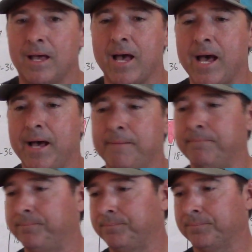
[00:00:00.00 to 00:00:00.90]

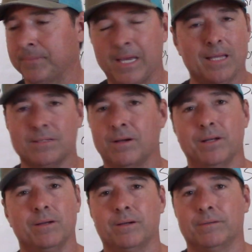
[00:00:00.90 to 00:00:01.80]
Yeah, that's all
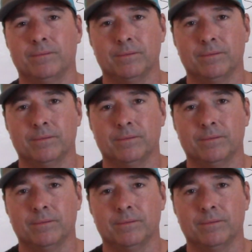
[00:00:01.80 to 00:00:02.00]
you're doing.